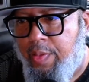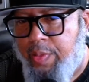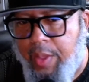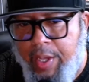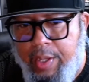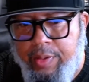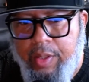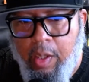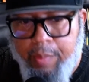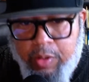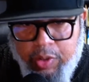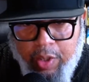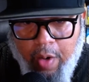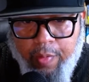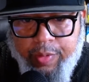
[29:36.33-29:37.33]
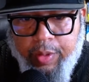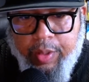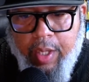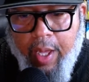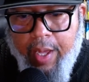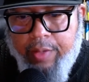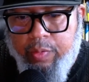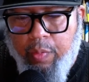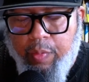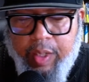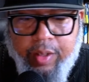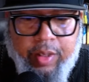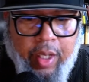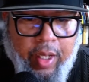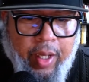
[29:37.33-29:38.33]
thing that I'm gonna share with you guys when we
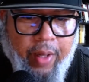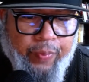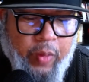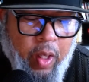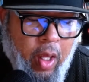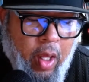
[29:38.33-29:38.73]
get done.